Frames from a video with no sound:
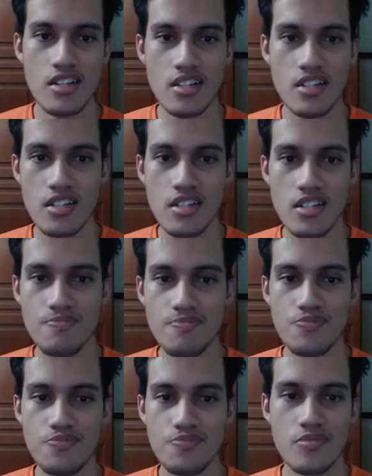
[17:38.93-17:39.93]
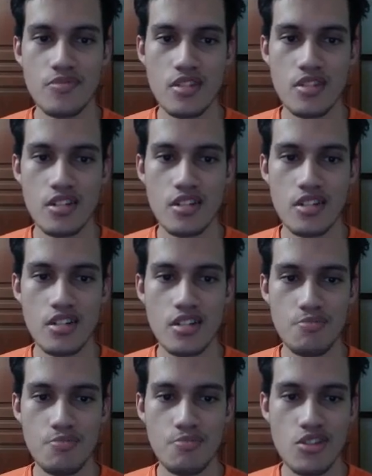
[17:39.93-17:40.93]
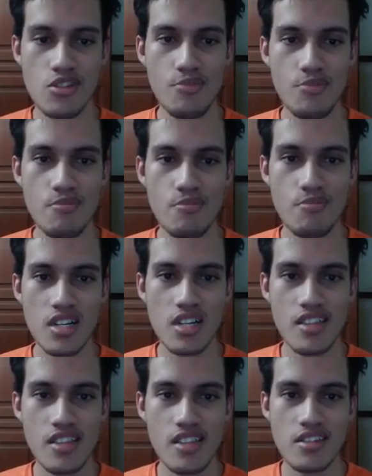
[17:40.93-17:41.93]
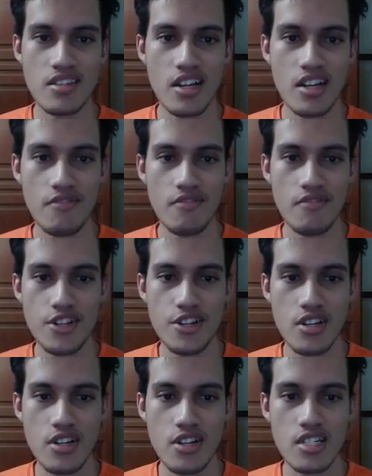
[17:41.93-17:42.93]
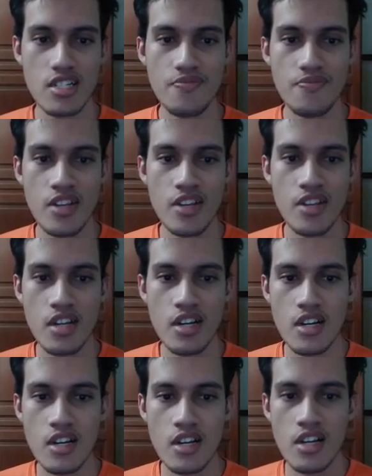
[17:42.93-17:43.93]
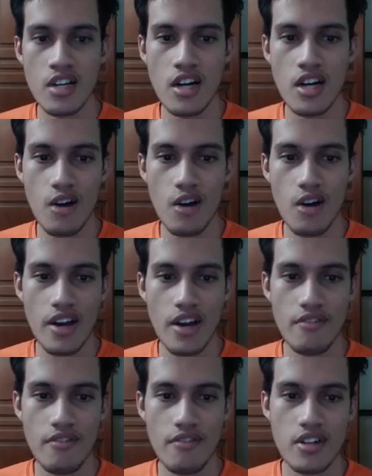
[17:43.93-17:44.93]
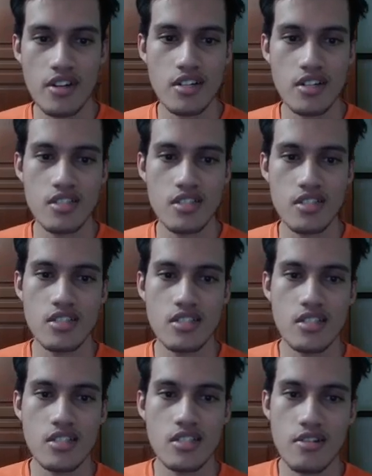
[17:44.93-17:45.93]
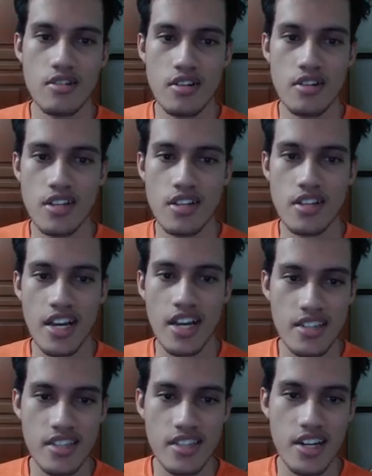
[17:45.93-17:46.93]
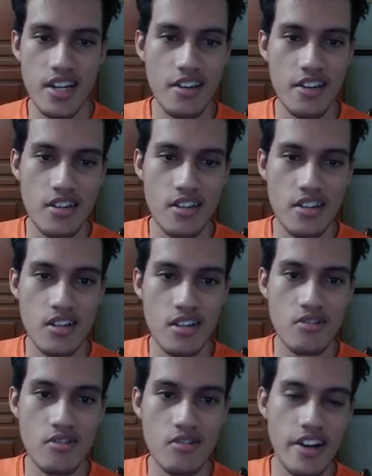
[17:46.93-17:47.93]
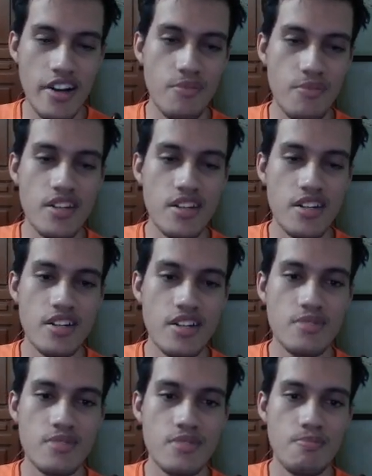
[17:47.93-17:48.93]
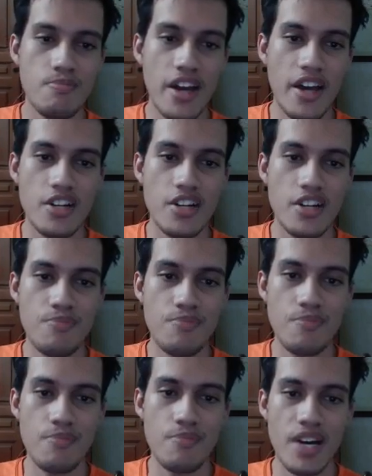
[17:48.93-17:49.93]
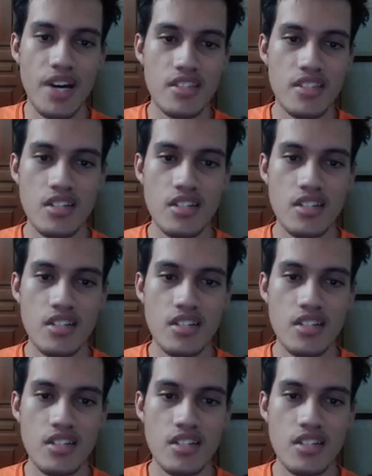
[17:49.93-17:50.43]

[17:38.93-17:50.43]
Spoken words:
Meteor Beam against their Galvantula. However, in hindsight, I could have made the match a bit better